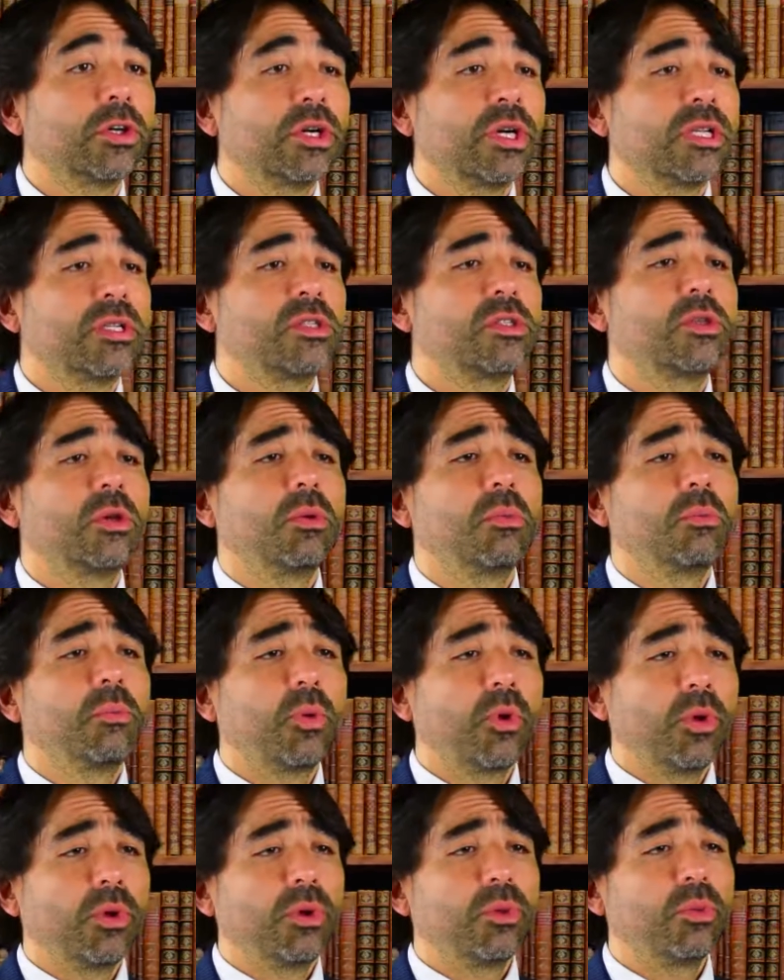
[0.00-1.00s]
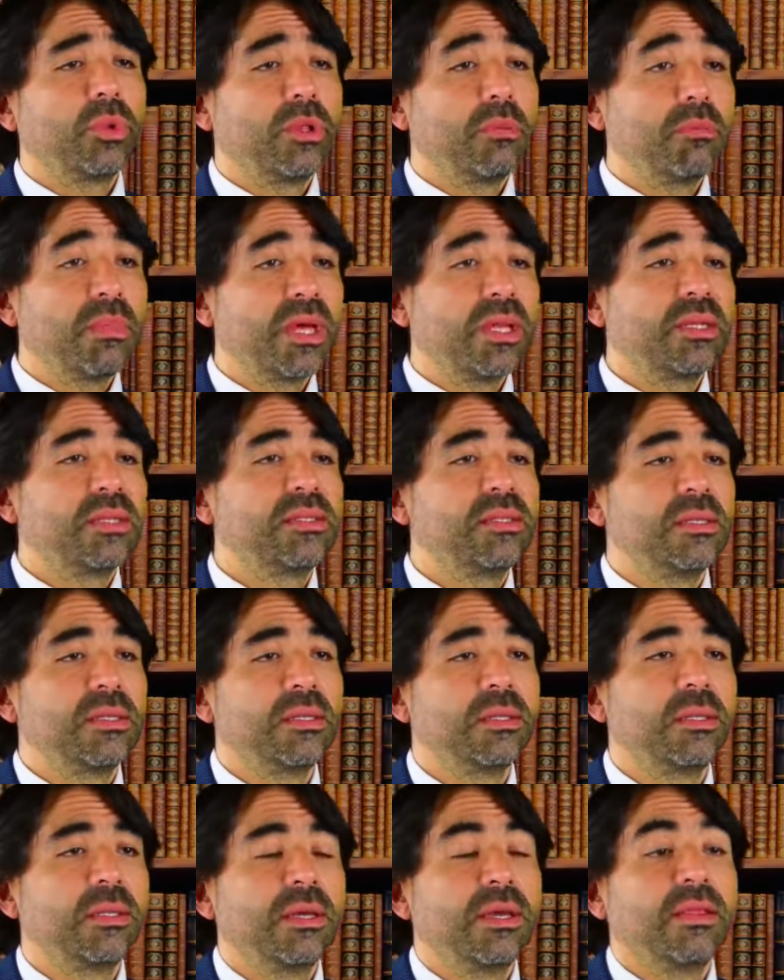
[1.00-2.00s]
heard at some point with
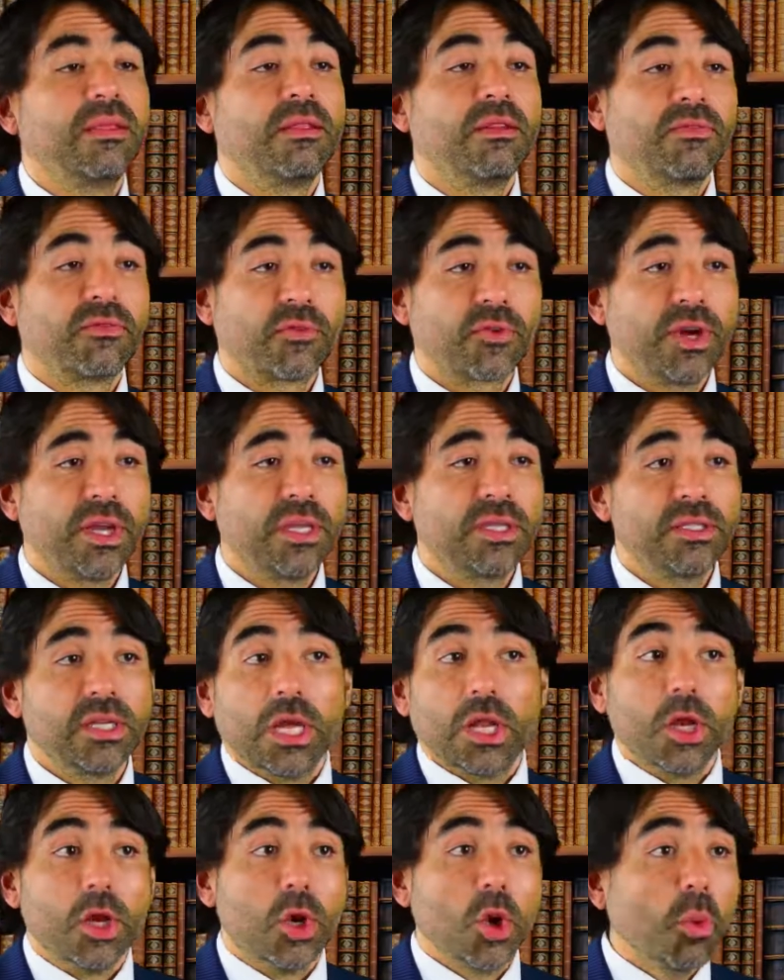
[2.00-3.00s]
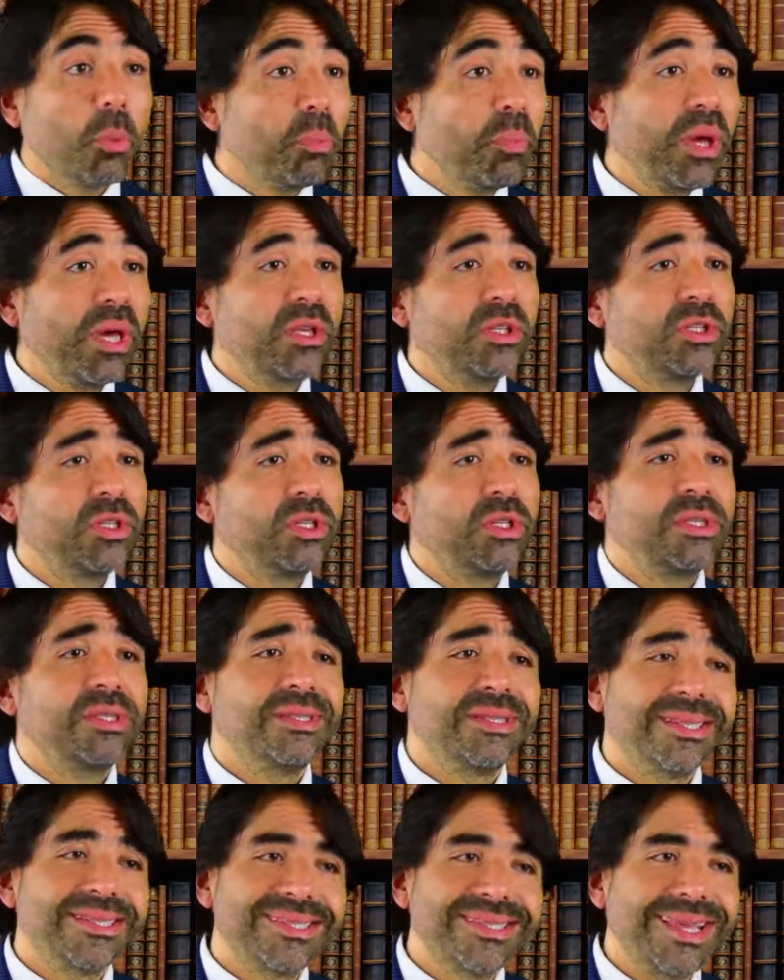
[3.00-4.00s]
medicine the phrase, no patient
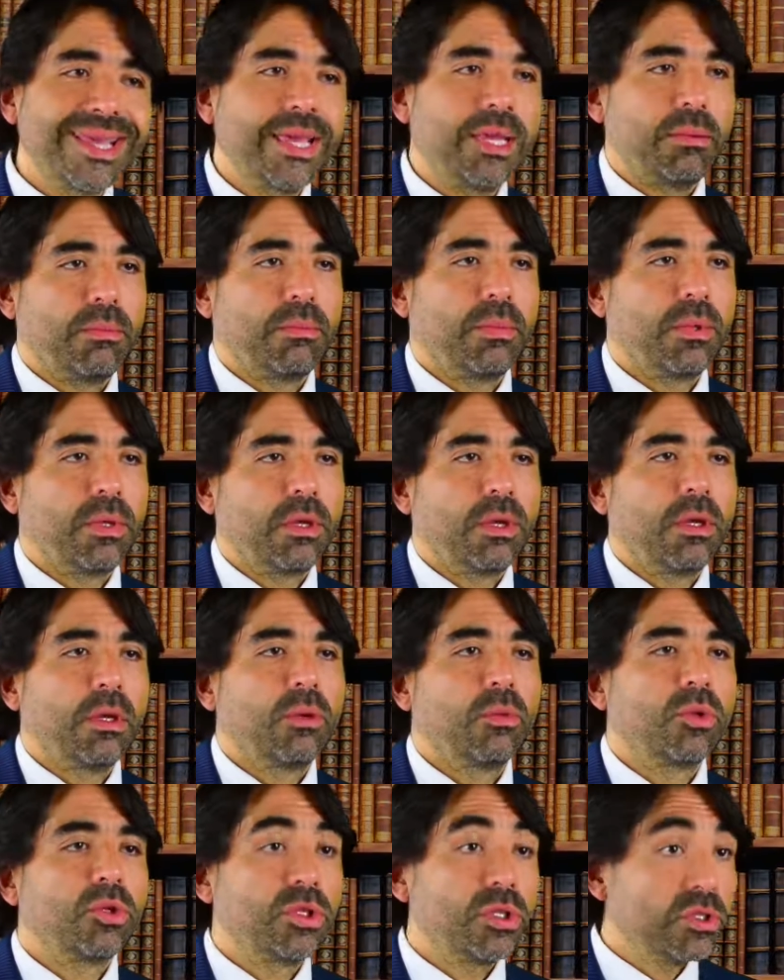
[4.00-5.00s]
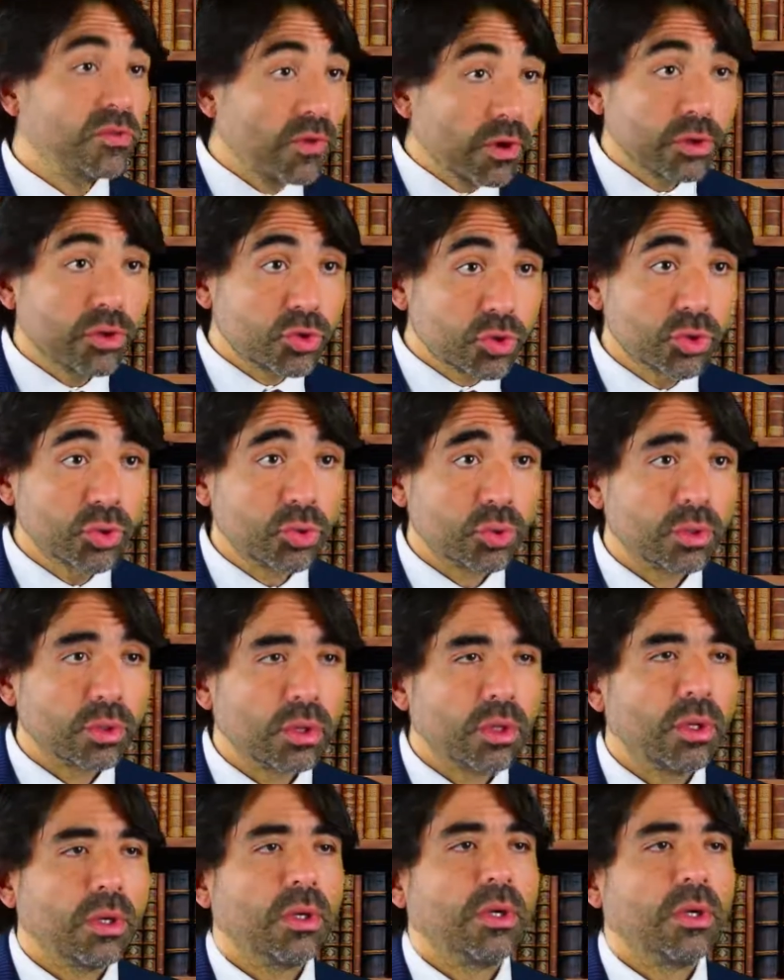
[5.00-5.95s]
is the same, which is very true.